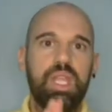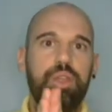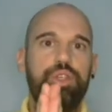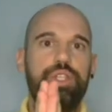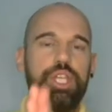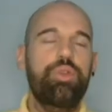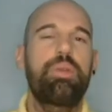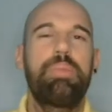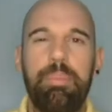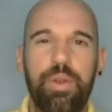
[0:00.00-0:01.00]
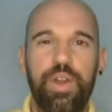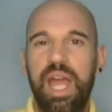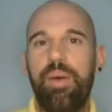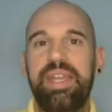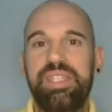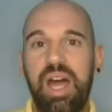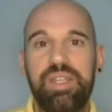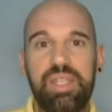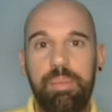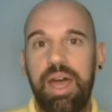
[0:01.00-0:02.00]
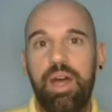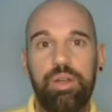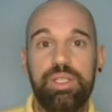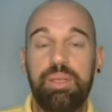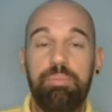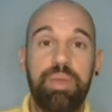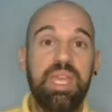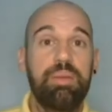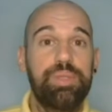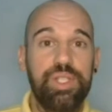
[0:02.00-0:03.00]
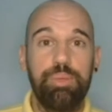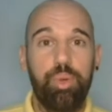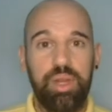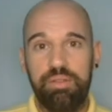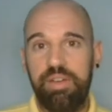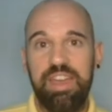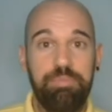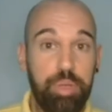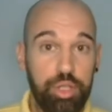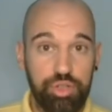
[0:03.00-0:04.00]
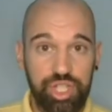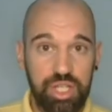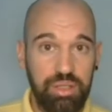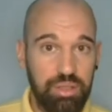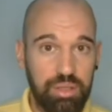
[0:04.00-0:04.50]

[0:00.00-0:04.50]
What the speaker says: Do you remember how I talked about PM 2.5 pollution